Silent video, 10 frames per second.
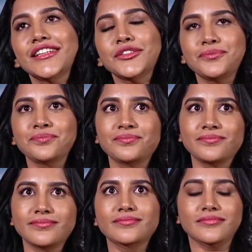
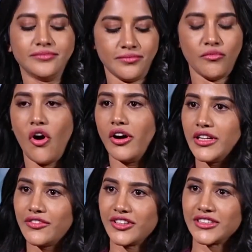Hmm. Morning
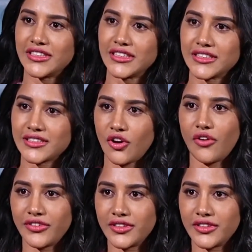first thing is coffee.